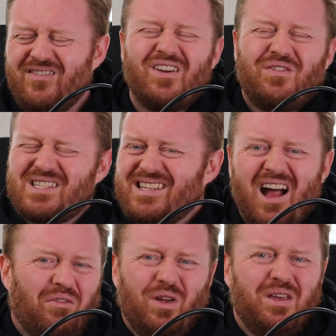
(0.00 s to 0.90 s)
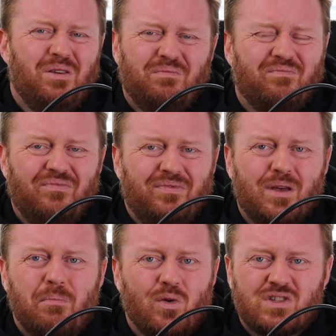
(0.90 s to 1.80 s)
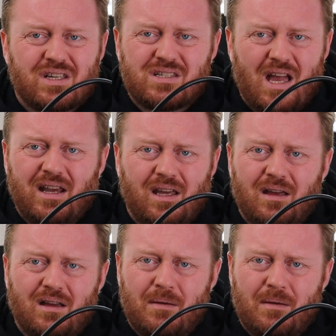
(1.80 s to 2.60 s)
even if it's not really the most exciting,